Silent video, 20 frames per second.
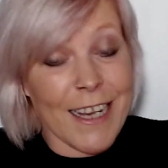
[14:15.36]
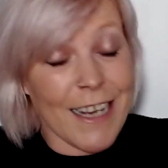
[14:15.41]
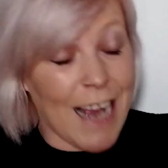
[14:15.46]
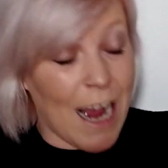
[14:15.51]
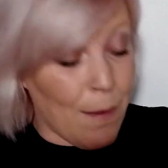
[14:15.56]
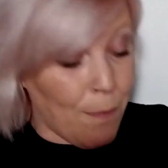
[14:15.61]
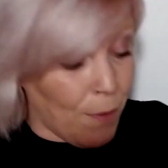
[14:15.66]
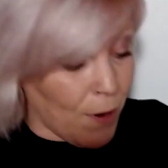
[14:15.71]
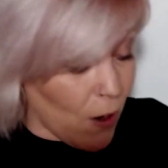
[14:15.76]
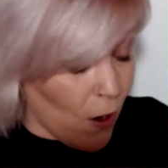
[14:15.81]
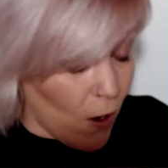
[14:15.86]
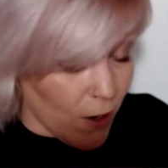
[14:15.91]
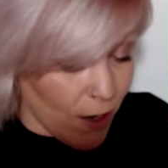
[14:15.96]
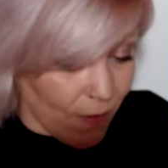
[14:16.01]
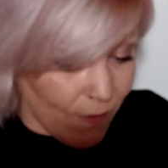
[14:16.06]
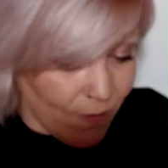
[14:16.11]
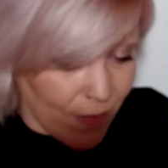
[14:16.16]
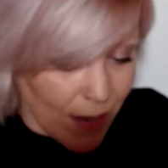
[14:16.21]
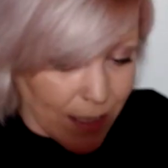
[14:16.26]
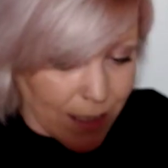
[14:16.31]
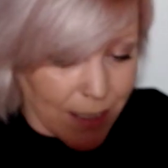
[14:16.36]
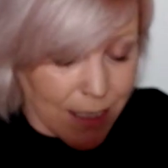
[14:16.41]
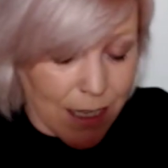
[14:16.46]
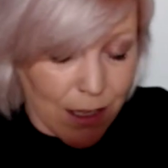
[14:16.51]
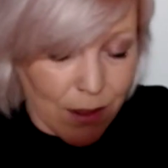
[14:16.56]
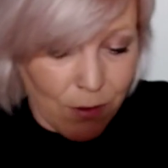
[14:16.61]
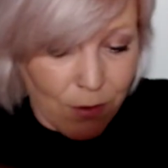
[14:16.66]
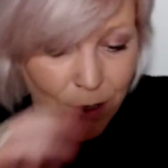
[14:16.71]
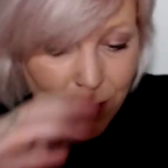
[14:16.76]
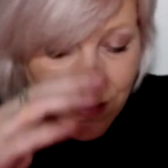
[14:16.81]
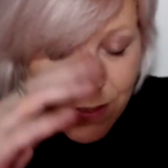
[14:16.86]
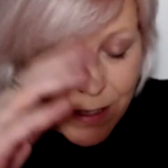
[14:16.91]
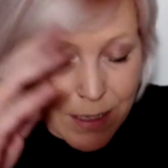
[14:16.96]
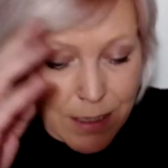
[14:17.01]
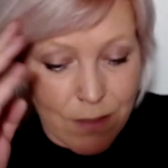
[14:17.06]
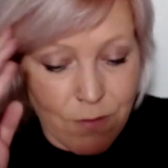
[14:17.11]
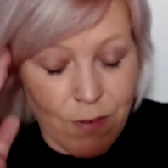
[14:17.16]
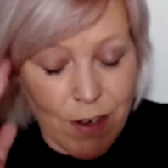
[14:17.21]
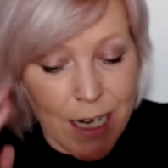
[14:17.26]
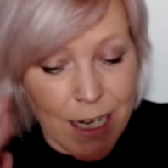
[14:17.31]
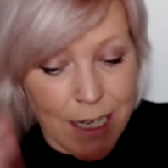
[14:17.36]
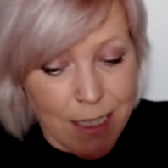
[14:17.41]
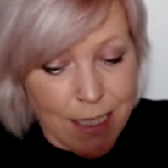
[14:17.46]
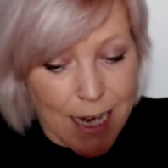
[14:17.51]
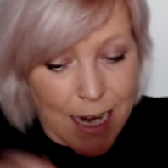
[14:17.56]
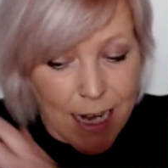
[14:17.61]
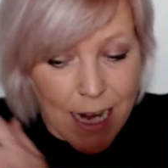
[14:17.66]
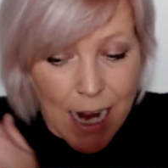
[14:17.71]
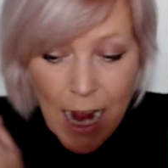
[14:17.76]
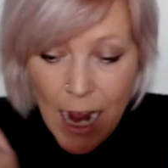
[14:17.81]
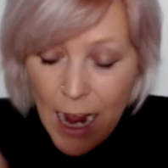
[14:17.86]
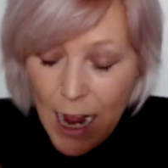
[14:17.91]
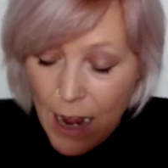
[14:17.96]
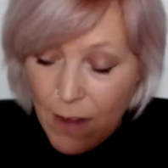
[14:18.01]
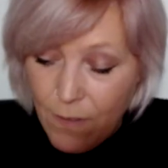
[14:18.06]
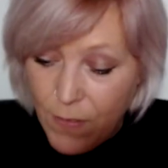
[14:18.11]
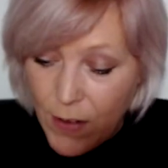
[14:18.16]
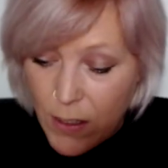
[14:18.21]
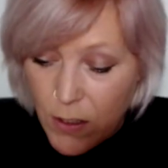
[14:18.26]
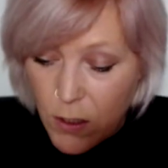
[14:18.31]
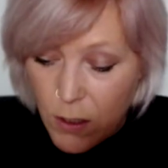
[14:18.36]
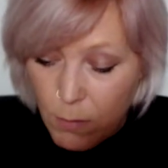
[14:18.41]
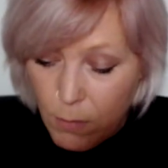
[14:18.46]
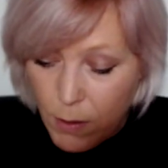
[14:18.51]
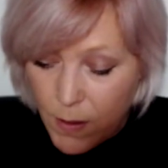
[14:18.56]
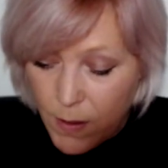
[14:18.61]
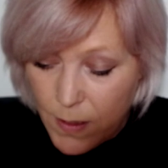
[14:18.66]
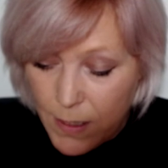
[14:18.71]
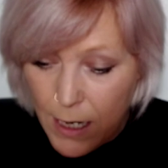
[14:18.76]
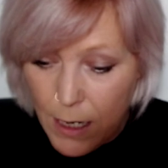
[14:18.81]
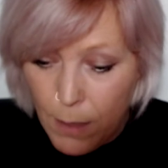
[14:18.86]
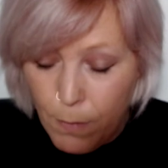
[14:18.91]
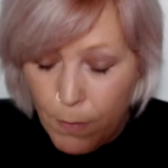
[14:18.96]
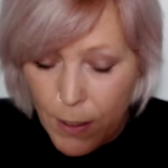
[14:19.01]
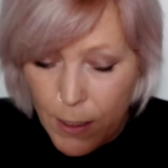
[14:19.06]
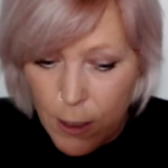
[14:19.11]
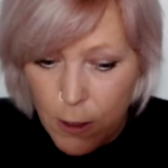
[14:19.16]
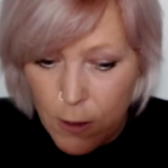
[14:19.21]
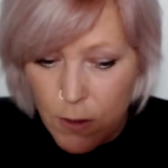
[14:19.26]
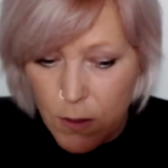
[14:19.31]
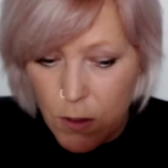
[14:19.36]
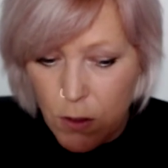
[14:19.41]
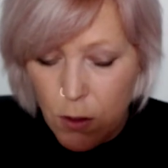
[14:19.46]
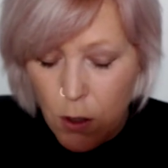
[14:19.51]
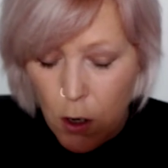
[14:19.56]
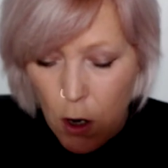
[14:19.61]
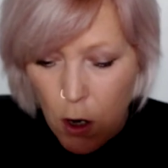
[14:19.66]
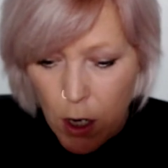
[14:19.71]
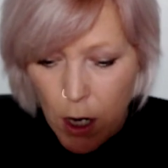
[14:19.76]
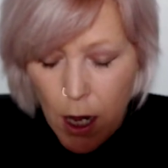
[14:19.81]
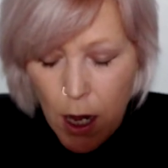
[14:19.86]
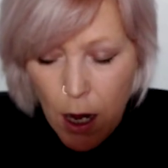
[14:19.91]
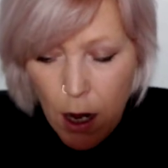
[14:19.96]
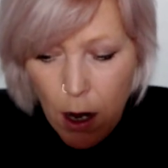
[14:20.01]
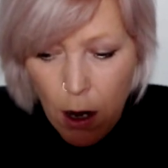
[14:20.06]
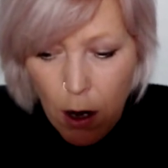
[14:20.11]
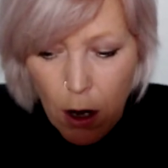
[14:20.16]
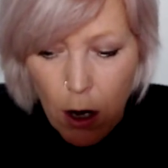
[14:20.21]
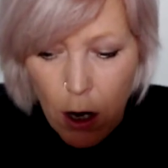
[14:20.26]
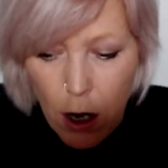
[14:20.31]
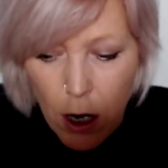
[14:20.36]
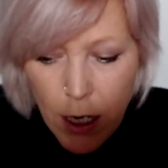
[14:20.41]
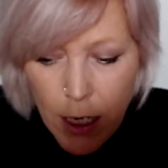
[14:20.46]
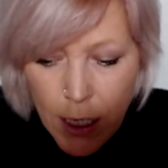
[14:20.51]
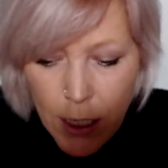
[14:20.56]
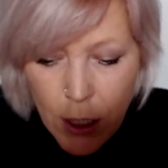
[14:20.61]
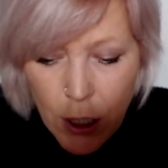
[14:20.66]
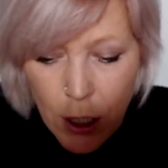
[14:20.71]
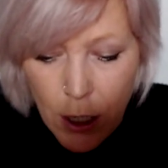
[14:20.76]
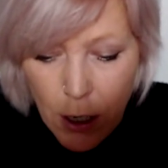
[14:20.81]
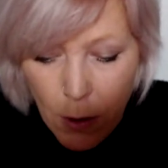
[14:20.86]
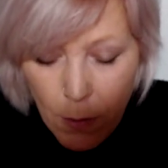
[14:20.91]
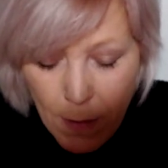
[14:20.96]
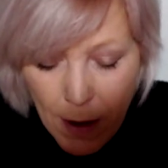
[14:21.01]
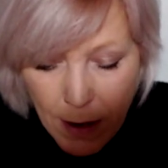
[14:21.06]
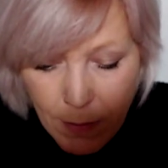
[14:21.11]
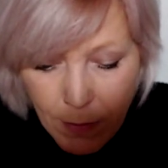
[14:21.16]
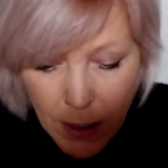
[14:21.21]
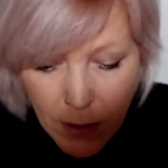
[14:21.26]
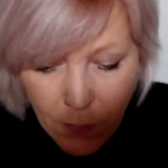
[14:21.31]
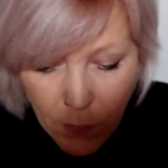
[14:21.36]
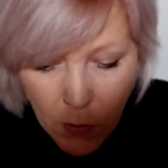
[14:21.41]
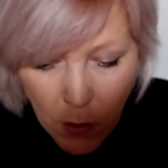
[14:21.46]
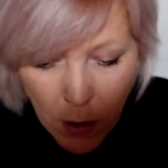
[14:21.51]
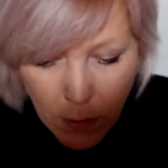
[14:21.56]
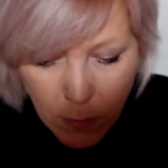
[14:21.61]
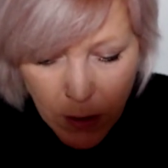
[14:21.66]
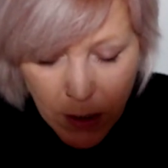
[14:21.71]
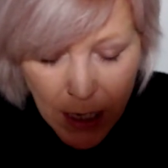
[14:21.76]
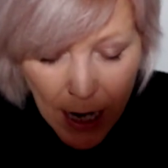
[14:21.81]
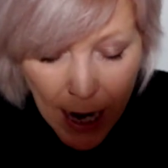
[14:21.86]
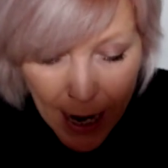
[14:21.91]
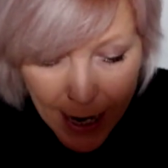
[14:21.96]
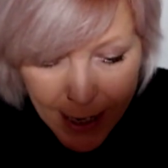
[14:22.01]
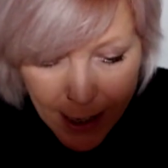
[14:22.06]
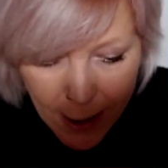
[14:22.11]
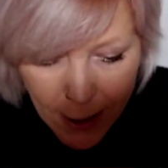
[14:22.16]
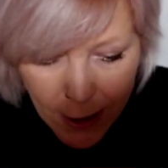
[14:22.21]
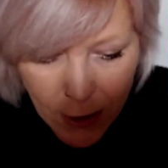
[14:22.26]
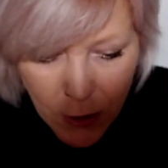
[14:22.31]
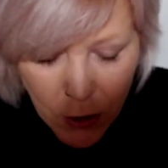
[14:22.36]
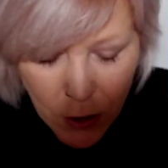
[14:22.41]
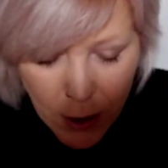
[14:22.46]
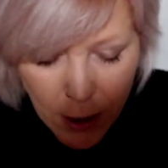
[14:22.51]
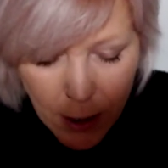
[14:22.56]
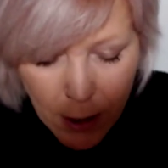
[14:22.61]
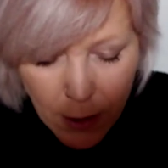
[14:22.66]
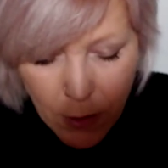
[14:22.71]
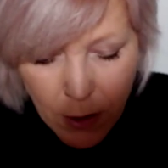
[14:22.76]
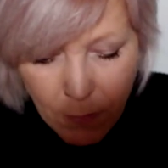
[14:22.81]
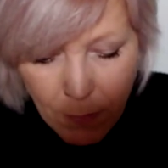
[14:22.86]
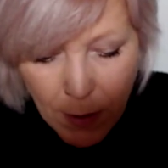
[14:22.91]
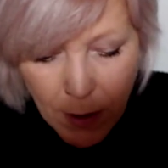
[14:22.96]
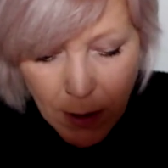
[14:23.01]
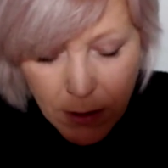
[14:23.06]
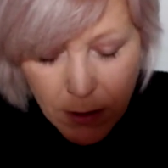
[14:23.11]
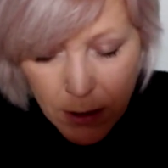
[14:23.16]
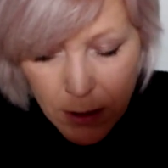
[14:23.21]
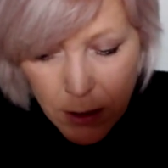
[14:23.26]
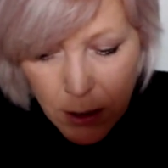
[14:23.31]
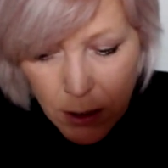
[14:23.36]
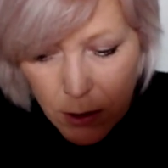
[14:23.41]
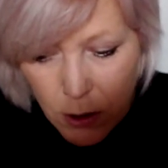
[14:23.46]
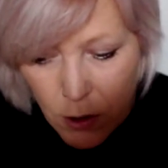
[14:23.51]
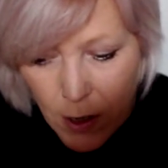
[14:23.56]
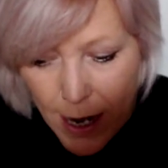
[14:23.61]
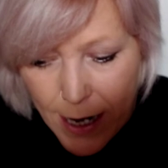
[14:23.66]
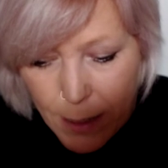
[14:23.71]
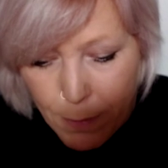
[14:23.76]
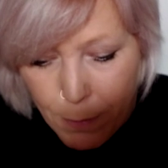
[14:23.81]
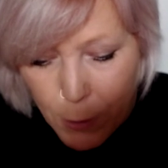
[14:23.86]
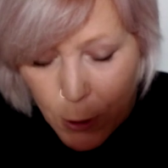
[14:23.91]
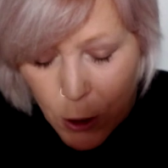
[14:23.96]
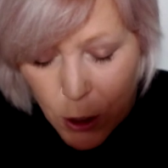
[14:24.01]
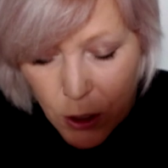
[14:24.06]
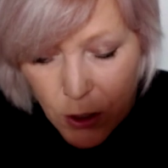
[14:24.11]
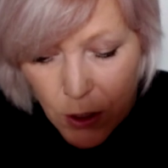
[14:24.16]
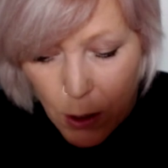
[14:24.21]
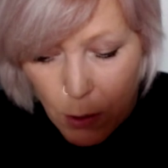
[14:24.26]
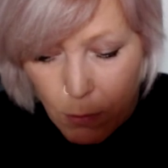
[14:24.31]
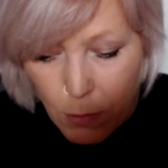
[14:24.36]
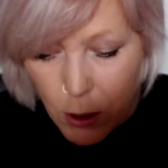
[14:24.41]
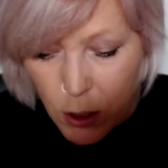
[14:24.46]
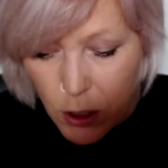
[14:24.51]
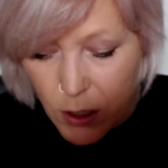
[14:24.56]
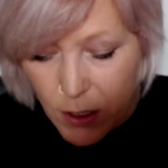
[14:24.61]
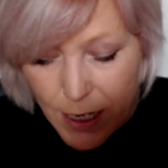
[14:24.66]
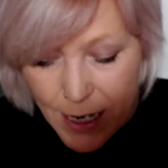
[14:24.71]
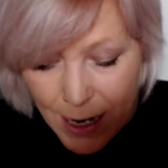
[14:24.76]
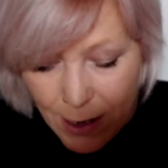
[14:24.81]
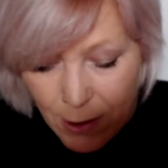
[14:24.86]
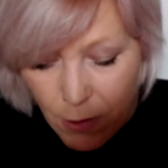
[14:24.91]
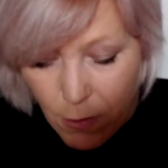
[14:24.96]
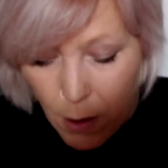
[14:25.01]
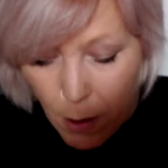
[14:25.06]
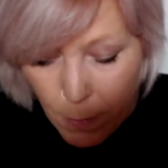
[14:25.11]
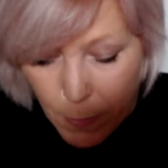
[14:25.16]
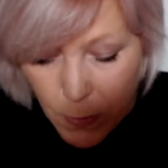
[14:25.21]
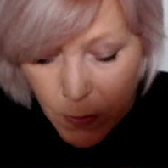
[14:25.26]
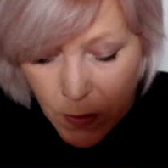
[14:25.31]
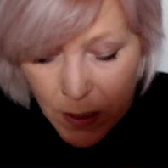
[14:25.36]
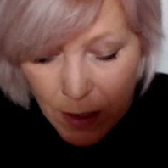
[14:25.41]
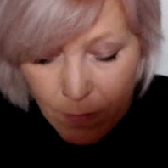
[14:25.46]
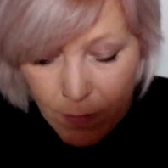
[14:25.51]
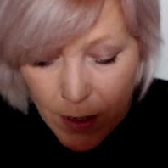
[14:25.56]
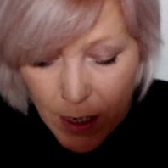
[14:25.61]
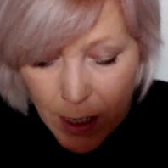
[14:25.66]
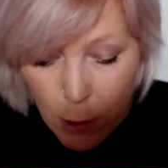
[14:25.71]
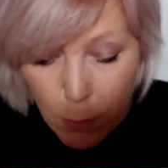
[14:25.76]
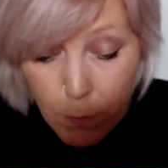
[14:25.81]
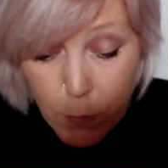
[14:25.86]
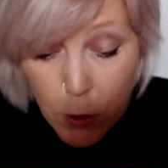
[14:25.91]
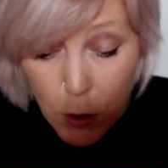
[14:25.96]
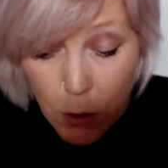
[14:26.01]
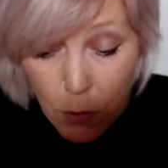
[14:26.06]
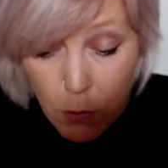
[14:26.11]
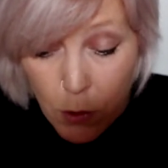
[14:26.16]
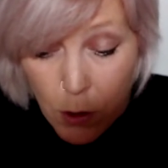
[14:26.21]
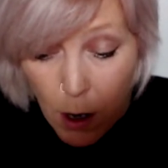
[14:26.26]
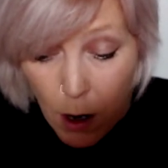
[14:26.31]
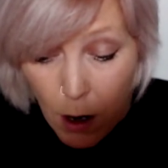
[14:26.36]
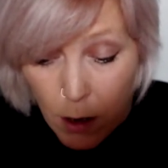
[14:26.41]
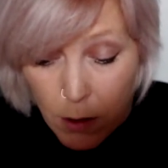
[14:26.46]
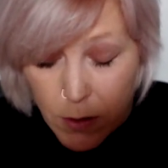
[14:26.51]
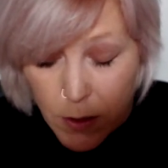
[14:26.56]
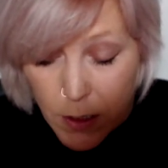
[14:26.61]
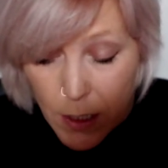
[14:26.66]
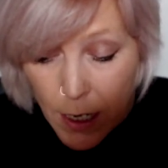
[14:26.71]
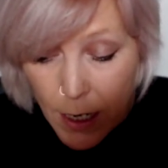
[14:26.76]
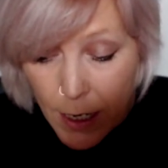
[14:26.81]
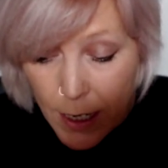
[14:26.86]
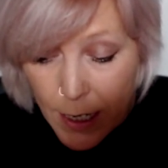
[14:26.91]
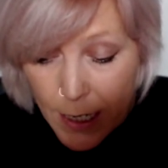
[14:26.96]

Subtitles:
Capricorn, I felt it through this reading. I feel someone's keeping you stuck, or, you know, maybe you've grown tired, you know, you've been trying to push so much that now you're almost giving it up. Do not